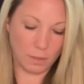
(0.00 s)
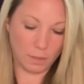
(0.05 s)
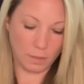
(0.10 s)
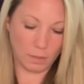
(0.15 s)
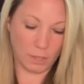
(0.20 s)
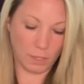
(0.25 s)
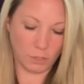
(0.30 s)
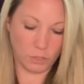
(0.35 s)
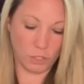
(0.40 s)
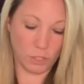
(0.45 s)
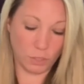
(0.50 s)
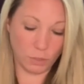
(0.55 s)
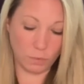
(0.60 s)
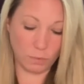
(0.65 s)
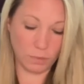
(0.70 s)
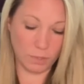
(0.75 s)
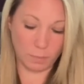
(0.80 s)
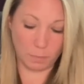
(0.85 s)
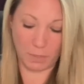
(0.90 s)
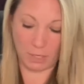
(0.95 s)
Like,
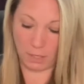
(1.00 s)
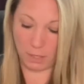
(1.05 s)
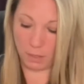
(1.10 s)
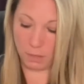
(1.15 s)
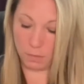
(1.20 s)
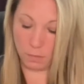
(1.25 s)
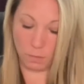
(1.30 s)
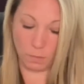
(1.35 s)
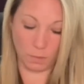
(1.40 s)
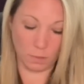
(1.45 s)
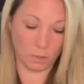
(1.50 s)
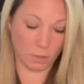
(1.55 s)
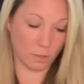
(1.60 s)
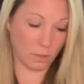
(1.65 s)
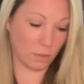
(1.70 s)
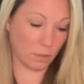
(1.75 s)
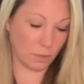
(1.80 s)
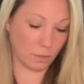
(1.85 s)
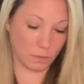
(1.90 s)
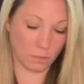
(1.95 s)
choose me
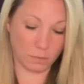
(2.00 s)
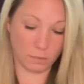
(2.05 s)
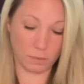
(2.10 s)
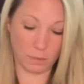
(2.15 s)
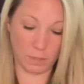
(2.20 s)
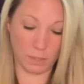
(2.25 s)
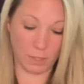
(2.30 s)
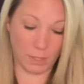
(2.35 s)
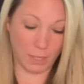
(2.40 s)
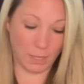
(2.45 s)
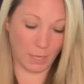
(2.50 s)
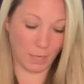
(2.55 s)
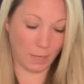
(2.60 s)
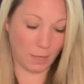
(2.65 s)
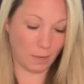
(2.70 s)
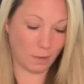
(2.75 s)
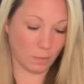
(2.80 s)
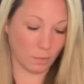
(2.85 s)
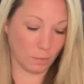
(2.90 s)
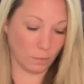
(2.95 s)
or get
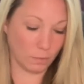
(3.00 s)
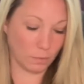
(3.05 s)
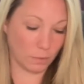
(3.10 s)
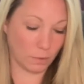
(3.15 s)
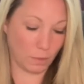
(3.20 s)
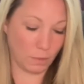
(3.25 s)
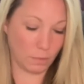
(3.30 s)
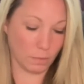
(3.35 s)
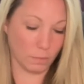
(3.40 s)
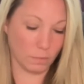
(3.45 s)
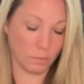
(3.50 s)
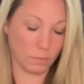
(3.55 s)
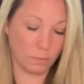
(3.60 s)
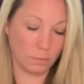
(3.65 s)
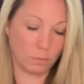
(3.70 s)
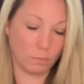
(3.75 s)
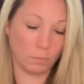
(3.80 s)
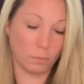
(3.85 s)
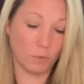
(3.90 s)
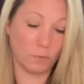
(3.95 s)
out, go,
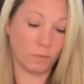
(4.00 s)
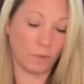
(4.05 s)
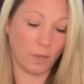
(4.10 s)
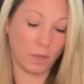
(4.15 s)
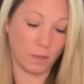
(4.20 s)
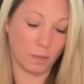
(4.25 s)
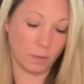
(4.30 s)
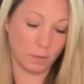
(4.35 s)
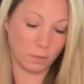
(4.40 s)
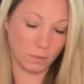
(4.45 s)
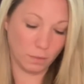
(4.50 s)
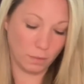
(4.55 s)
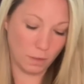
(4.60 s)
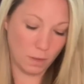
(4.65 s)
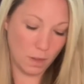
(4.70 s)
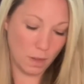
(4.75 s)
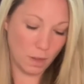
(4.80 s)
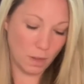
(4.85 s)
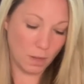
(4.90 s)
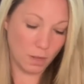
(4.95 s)
move on.
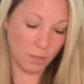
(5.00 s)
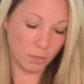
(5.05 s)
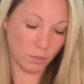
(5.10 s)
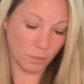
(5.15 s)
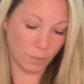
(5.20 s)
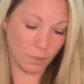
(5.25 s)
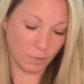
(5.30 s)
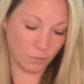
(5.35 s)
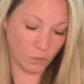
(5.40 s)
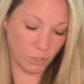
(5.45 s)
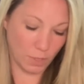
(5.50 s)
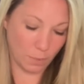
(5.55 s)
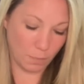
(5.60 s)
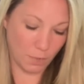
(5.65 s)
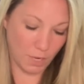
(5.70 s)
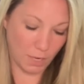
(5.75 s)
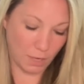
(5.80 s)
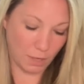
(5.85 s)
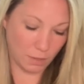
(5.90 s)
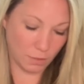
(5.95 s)
So we have
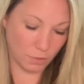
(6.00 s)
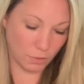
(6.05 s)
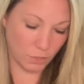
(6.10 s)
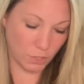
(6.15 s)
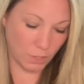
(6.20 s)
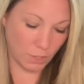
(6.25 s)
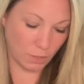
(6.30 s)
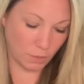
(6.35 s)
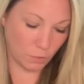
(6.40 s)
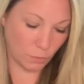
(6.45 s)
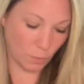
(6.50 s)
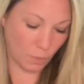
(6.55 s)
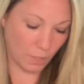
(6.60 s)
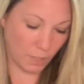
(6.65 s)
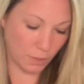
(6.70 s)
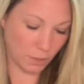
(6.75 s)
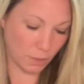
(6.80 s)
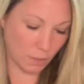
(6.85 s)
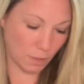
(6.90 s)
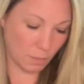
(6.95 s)
Gemini energy
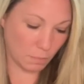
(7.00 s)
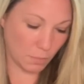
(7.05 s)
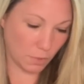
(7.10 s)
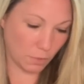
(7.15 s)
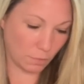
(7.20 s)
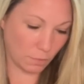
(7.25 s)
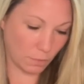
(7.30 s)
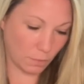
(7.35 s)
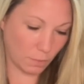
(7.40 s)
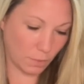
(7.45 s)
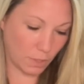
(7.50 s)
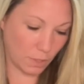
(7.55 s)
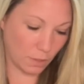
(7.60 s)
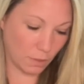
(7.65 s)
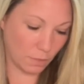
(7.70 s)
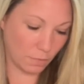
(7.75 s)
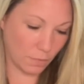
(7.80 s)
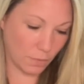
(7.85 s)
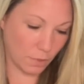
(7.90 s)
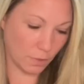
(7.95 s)
twice coming through
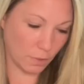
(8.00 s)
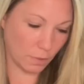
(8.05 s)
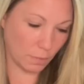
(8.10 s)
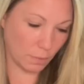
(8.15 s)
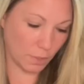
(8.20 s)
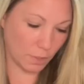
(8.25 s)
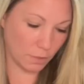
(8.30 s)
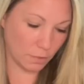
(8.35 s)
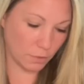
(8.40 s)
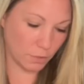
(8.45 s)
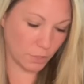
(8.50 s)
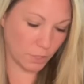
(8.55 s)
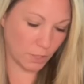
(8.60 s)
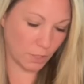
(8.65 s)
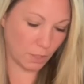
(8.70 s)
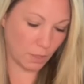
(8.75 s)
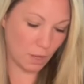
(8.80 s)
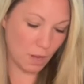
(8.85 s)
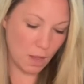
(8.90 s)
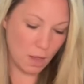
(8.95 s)
here, Virgo
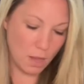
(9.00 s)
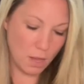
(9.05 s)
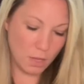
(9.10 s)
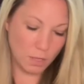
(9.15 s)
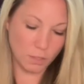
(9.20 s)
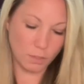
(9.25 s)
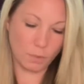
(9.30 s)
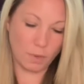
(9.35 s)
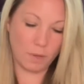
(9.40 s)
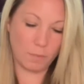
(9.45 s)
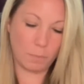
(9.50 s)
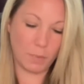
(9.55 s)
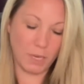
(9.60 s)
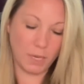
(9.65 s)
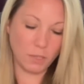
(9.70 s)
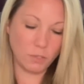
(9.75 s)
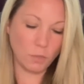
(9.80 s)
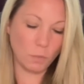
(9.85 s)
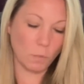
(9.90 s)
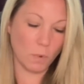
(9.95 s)
energy. So we have
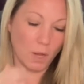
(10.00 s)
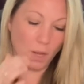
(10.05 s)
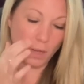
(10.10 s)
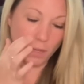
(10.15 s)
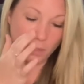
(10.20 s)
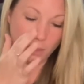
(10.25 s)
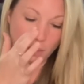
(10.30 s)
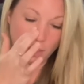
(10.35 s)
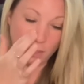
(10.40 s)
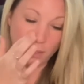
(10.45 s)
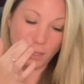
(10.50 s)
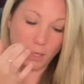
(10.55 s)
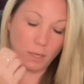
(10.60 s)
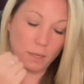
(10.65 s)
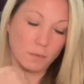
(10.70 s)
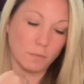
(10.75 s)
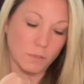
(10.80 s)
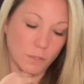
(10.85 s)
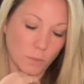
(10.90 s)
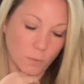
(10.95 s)
Page of Wands and Knight
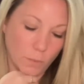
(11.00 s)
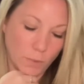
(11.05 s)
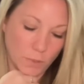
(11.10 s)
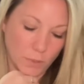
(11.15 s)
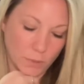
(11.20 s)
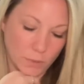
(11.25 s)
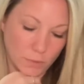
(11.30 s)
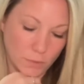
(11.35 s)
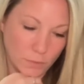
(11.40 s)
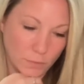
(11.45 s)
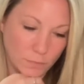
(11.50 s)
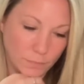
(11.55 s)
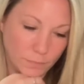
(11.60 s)
of Sword.